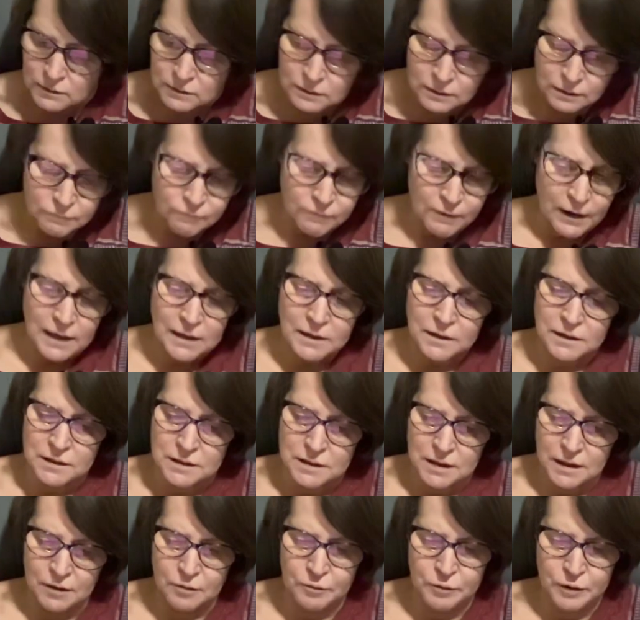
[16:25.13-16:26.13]
Fact is,
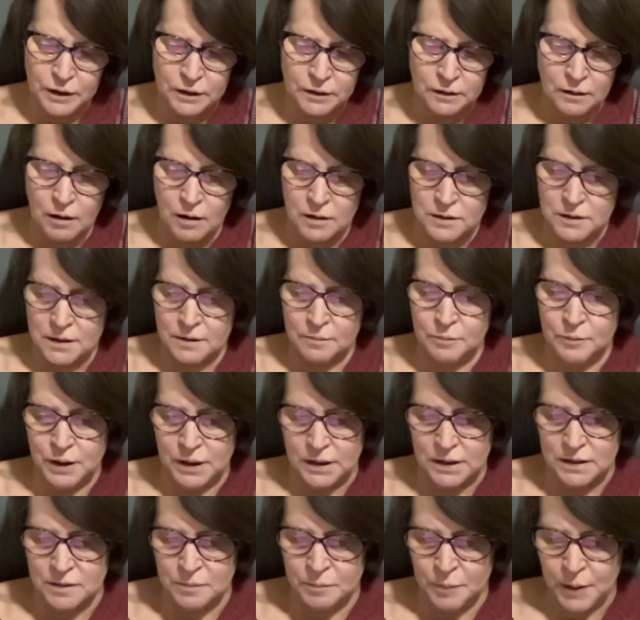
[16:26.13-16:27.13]
hearing loss can be
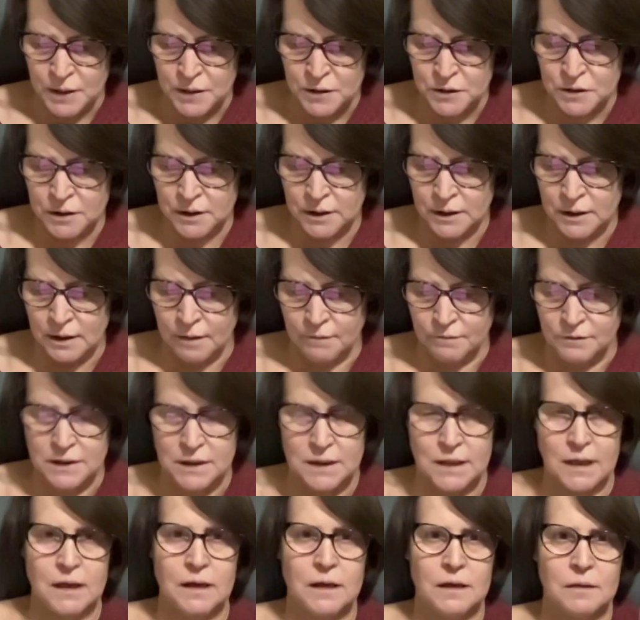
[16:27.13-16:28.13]
especially
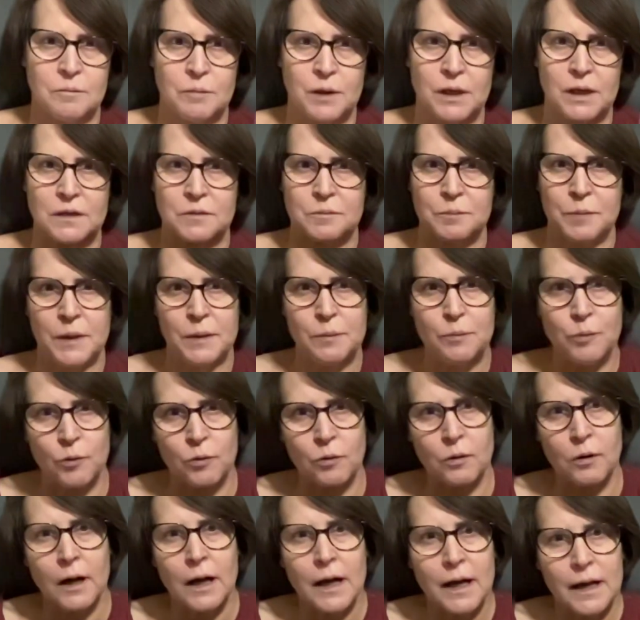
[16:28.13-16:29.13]
devastating because
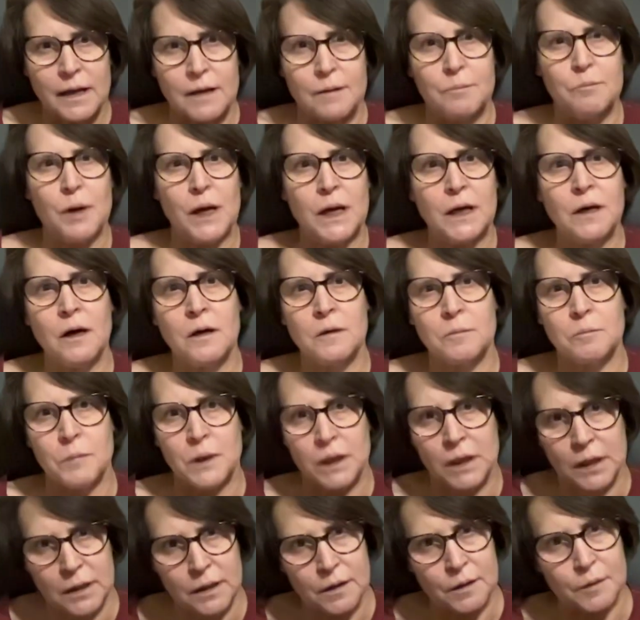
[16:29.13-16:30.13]
people, it may not
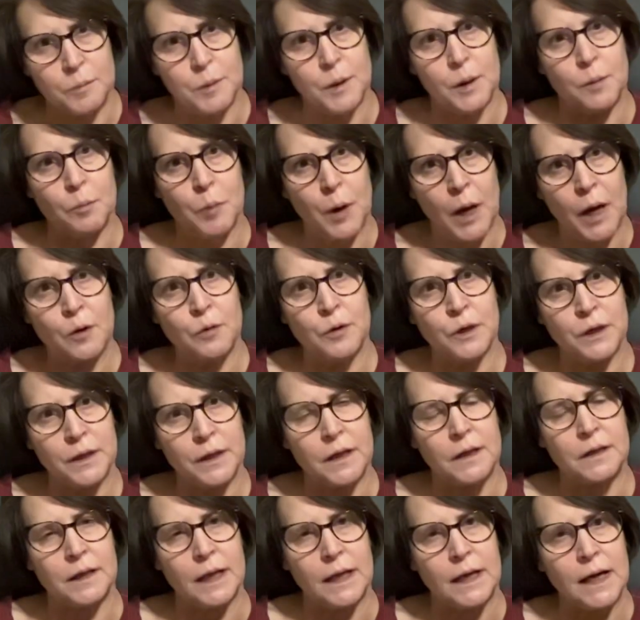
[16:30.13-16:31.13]
immediately be apparent
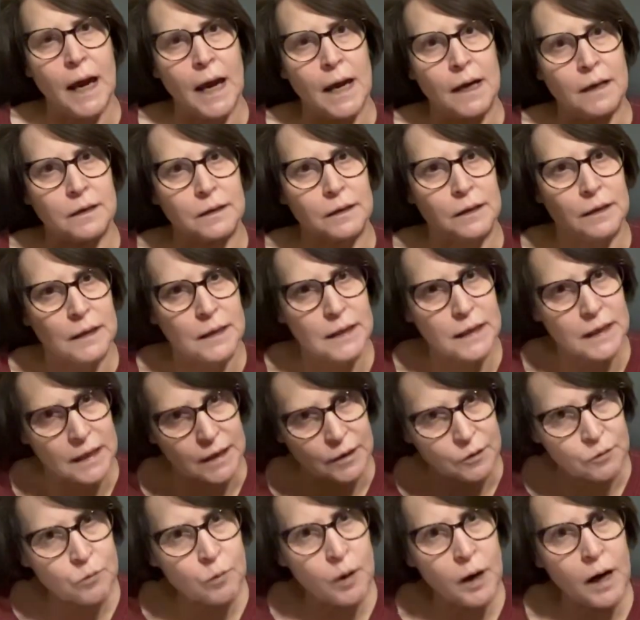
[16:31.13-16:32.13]
that they can't
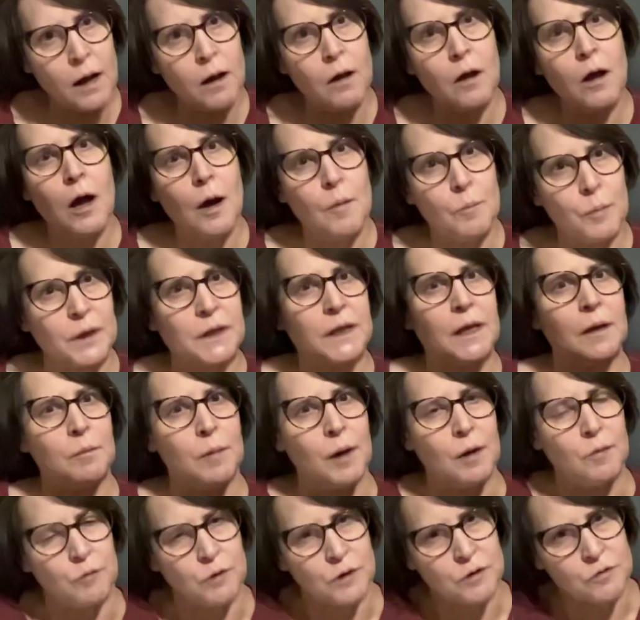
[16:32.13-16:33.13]
hear well, but they
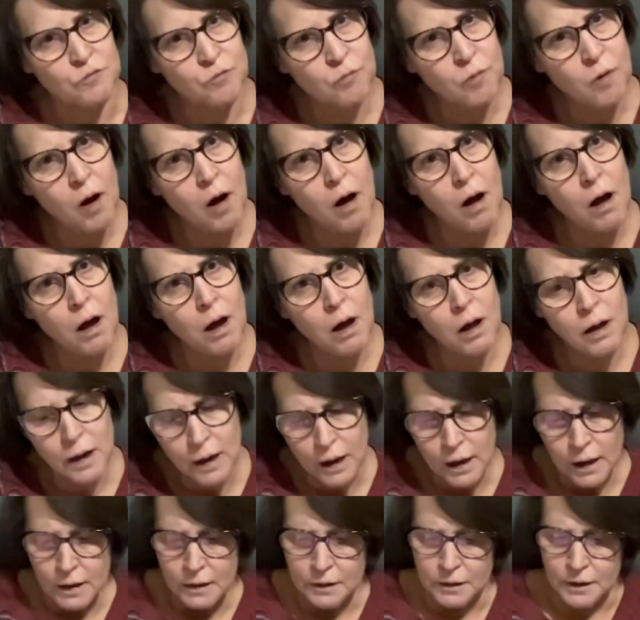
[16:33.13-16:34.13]
may withdraw,
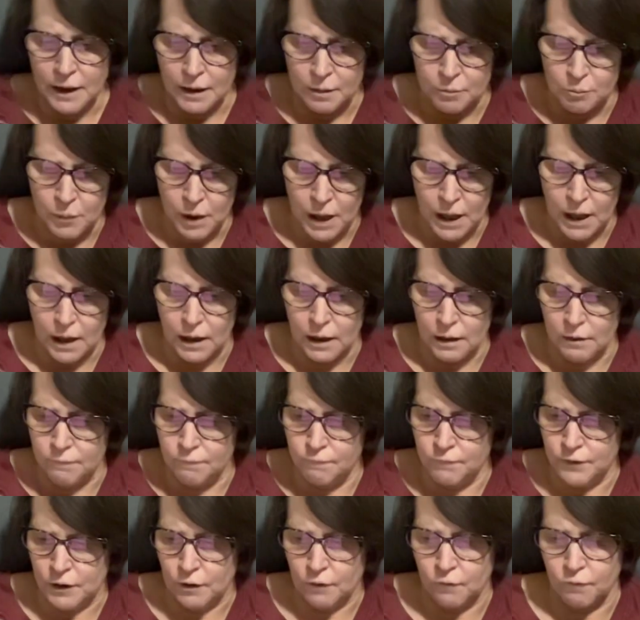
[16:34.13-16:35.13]
they may
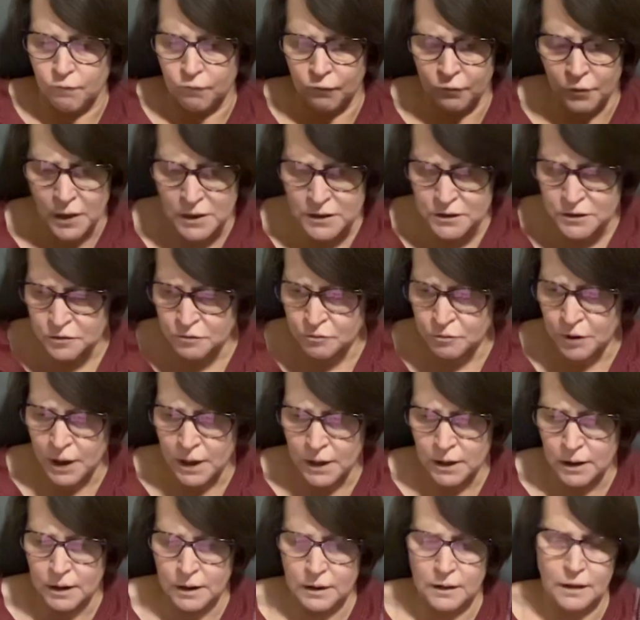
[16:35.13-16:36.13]
feel
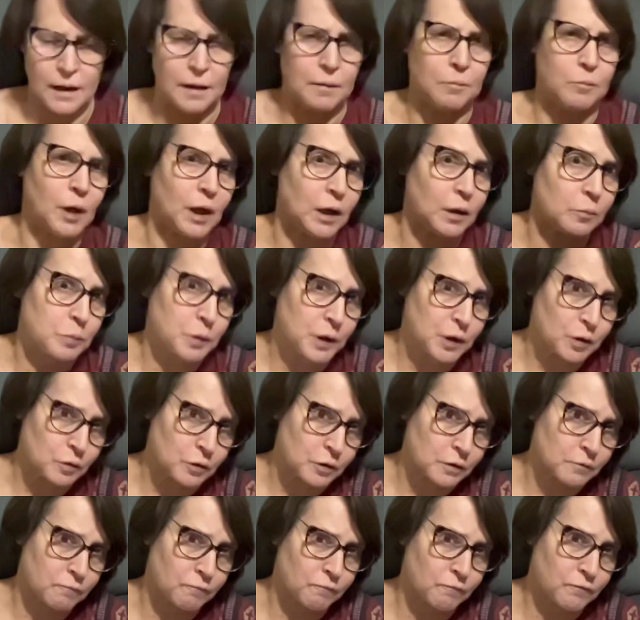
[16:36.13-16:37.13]
frustrated, they may appear
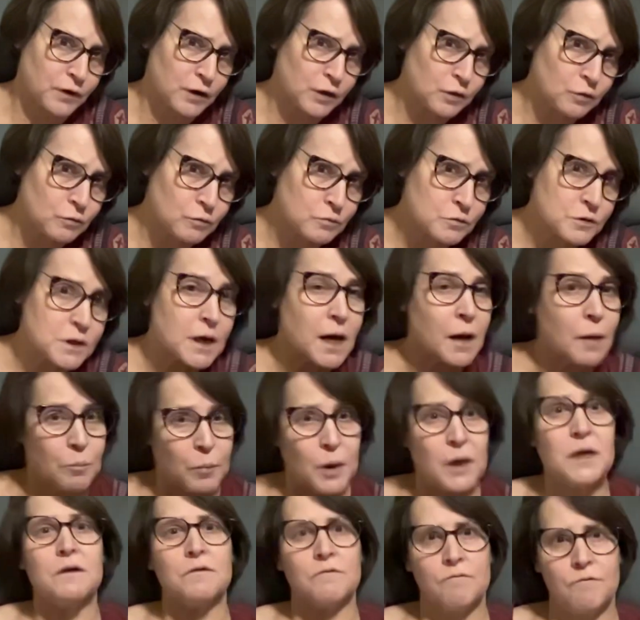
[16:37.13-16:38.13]
confused,
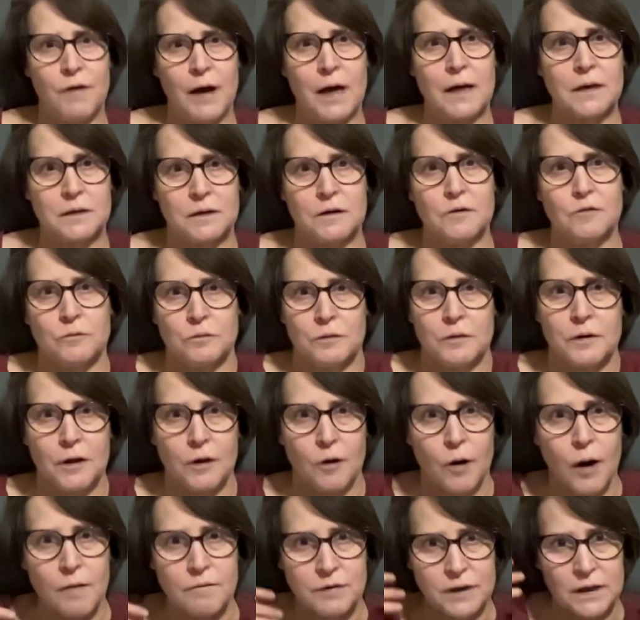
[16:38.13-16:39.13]
but in fact they're
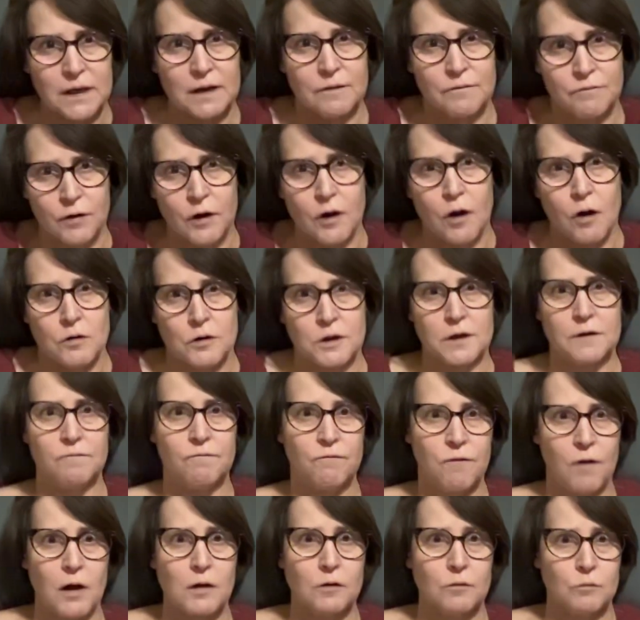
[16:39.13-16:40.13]
having difficulty
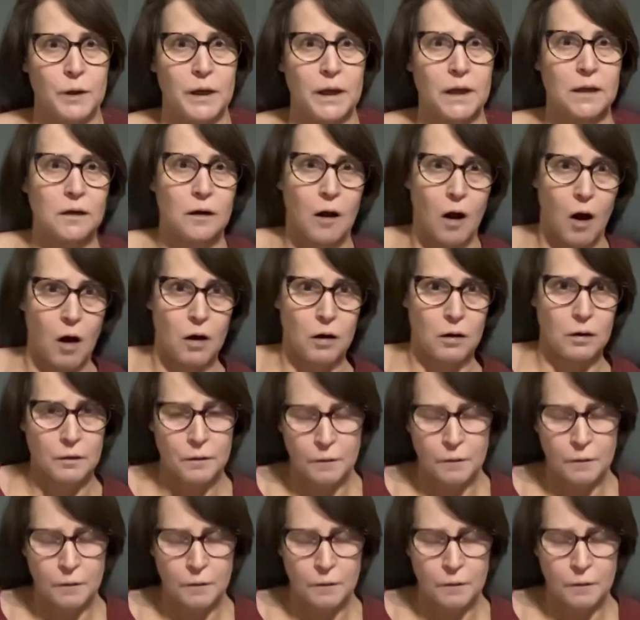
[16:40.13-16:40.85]
following along.